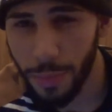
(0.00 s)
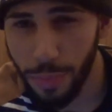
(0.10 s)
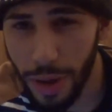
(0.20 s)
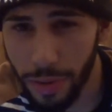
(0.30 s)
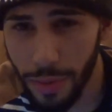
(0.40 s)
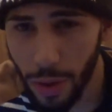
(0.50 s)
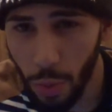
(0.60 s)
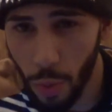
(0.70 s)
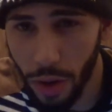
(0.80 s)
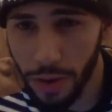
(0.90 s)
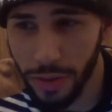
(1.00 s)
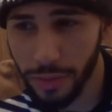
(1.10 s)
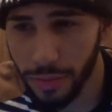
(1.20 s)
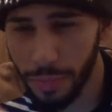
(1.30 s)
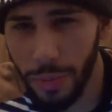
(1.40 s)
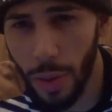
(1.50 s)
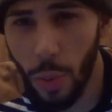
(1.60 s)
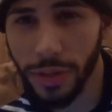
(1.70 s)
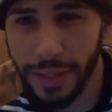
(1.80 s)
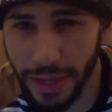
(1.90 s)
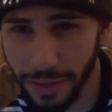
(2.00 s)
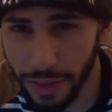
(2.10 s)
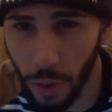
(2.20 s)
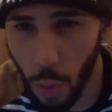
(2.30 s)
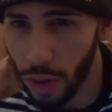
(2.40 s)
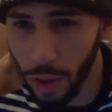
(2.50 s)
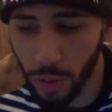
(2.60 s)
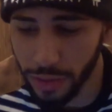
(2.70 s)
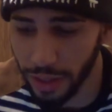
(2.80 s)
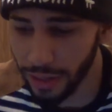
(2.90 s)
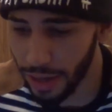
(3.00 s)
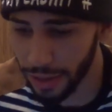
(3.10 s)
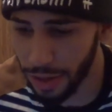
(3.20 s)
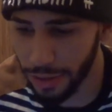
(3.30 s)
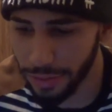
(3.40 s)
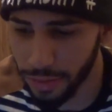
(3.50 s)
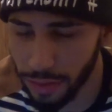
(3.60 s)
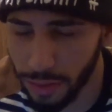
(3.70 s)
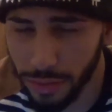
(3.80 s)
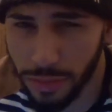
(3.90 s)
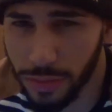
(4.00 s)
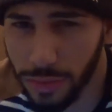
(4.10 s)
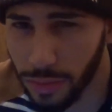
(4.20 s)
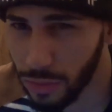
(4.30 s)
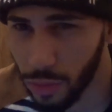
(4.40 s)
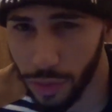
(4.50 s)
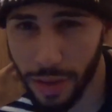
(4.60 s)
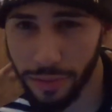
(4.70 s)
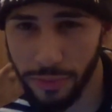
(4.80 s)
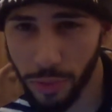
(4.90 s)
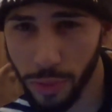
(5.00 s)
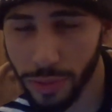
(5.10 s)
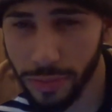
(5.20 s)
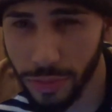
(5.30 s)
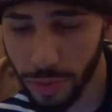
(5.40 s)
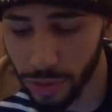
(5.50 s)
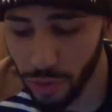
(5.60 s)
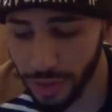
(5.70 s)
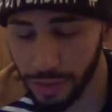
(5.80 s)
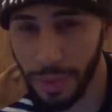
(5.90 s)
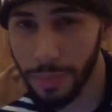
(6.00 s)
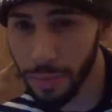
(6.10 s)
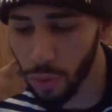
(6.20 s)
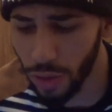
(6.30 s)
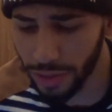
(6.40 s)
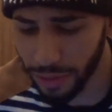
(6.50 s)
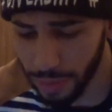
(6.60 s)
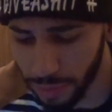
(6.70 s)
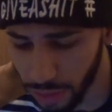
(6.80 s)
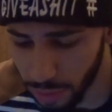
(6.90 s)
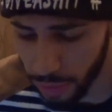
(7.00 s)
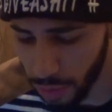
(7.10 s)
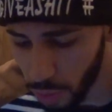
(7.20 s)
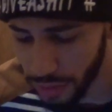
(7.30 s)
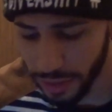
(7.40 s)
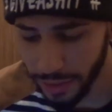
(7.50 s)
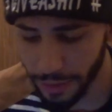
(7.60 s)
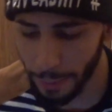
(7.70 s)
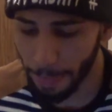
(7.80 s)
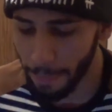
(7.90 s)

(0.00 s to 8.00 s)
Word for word: Probably about one, probably about one day, like one whole day I gone without food or drinks. Maybe more, I think maybe a little more, but one day.